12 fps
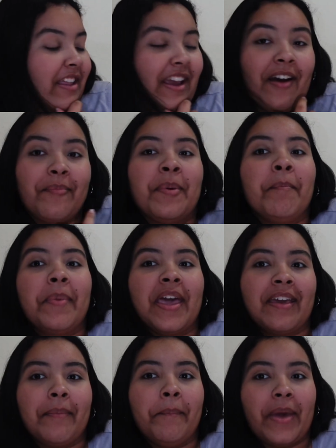Like, I've been
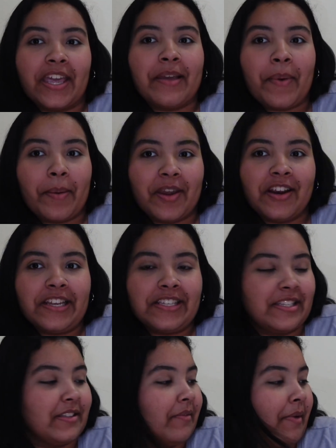begging my
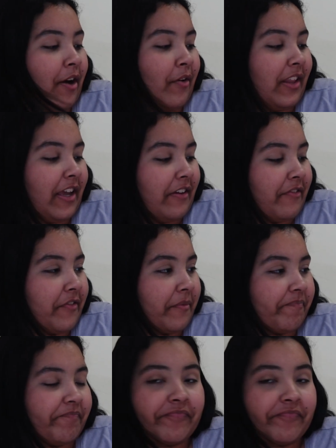parents my whole life,